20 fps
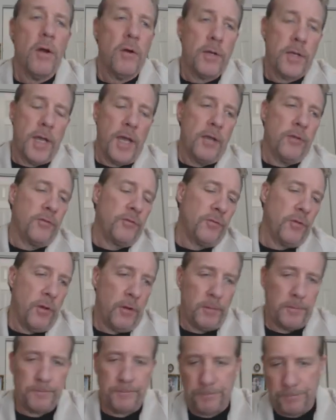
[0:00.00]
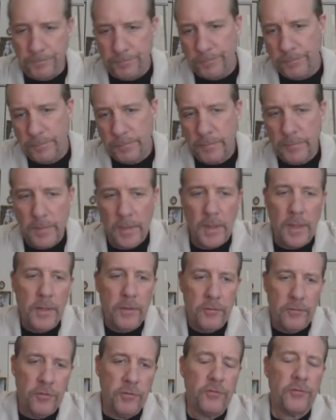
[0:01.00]
Okay, so
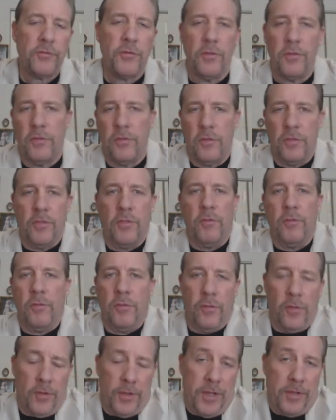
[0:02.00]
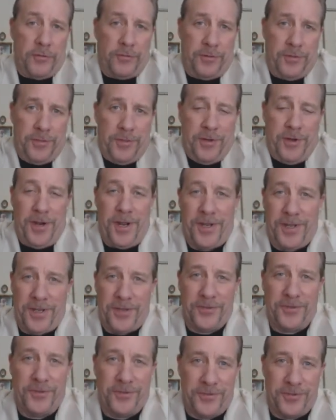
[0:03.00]
just the lesson there, I
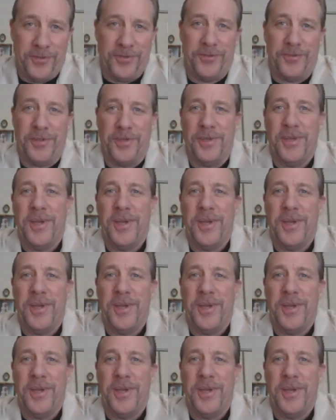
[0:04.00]
guess, is just